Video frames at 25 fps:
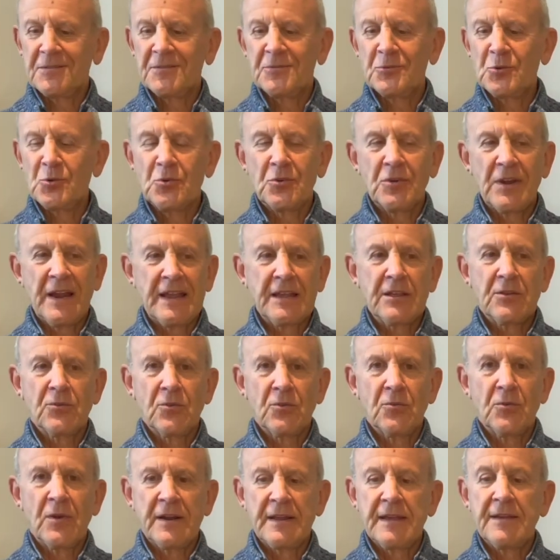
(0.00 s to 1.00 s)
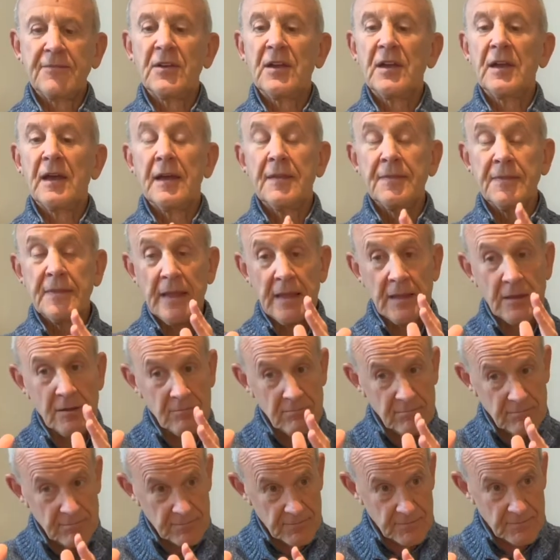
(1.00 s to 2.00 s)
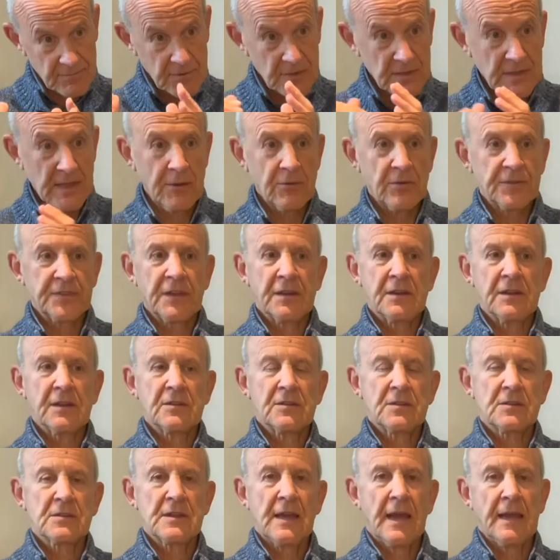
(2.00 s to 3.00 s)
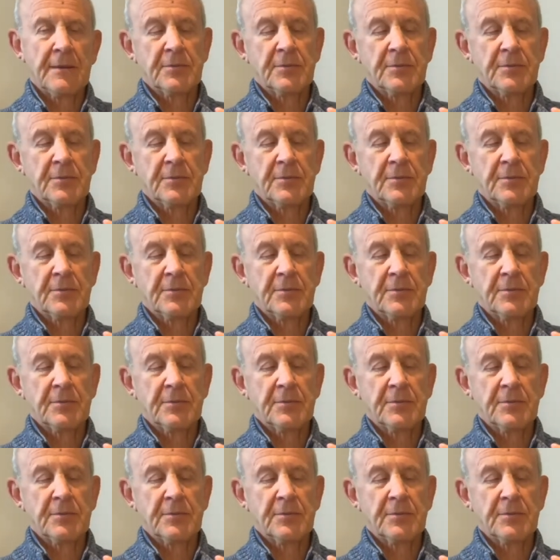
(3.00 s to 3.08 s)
raw anger or whatever, and then say what they need to say.